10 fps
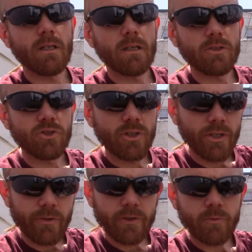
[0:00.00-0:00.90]
Share
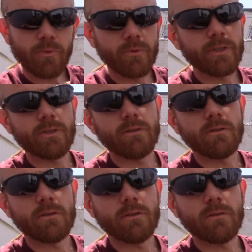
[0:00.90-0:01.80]
your
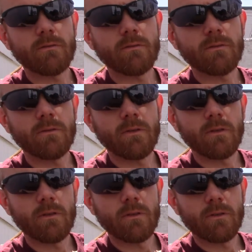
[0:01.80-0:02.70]
inspirations.
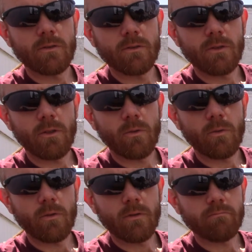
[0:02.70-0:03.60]
So
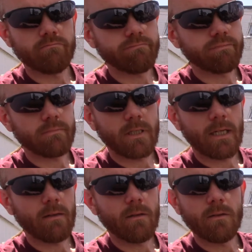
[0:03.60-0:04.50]

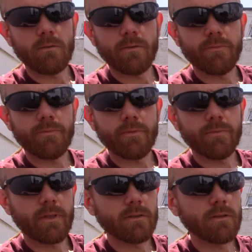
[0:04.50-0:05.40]
I don't know, if,
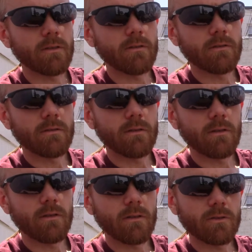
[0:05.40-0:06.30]
if there's a
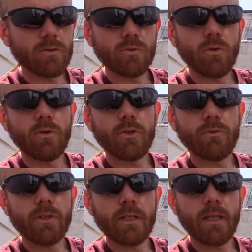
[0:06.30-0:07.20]
song you
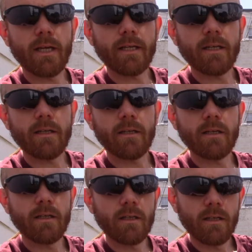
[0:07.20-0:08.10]
really like,
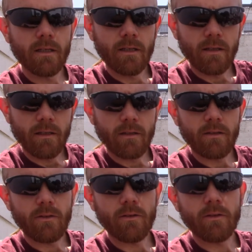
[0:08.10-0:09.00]

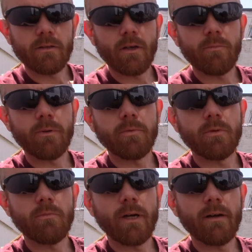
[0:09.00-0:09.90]
you could tell people
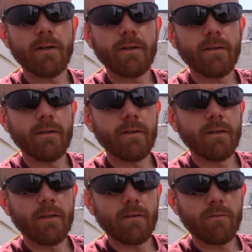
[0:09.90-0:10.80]
about it.
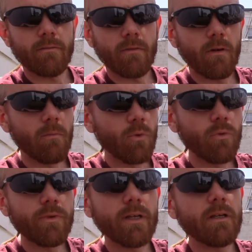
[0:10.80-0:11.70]
A
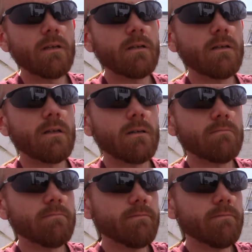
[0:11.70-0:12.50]
movie, um,